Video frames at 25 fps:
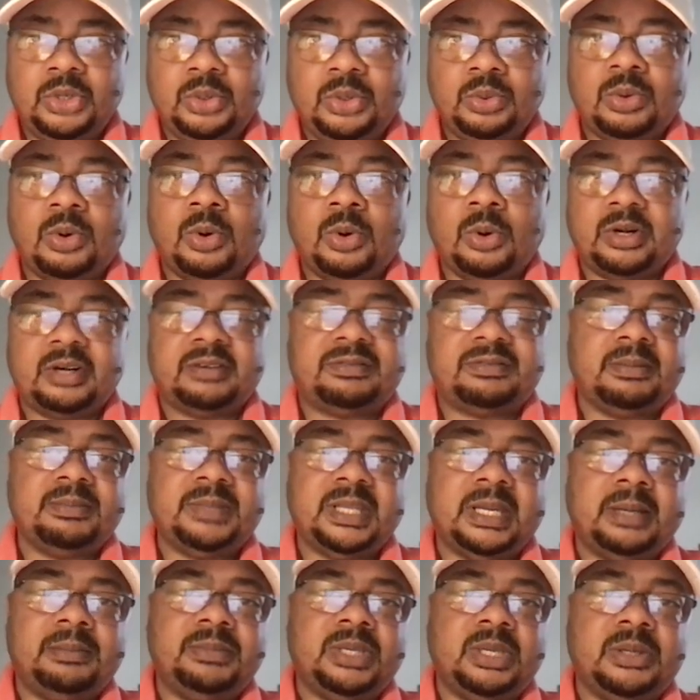order from
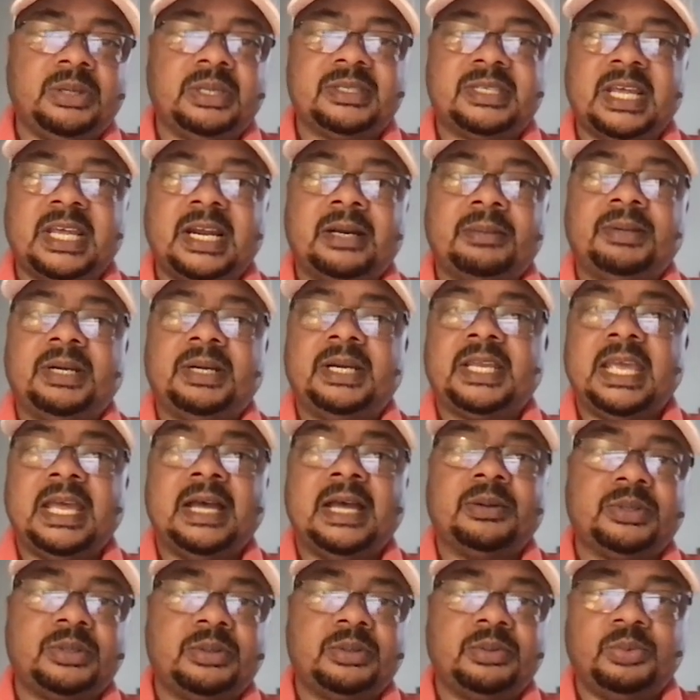them, you can set up an
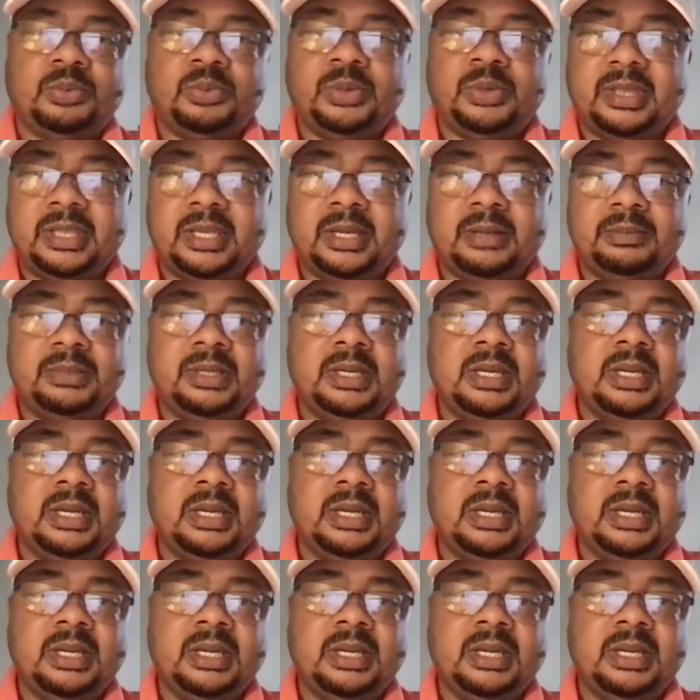account with them,